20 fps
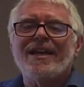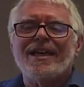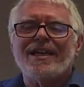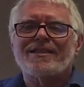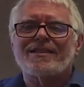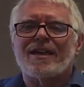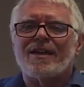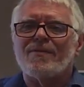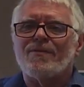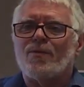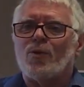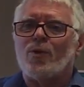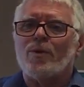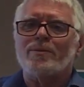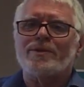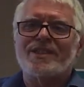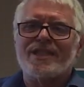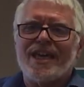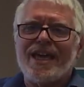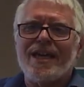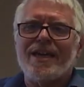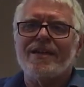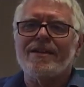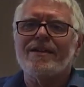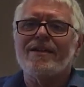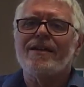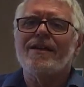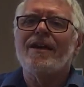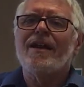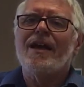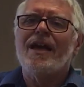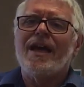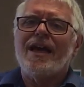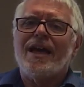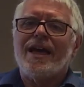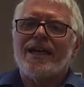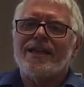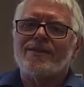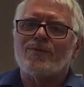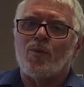It's going to form skin.
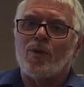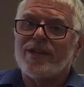It's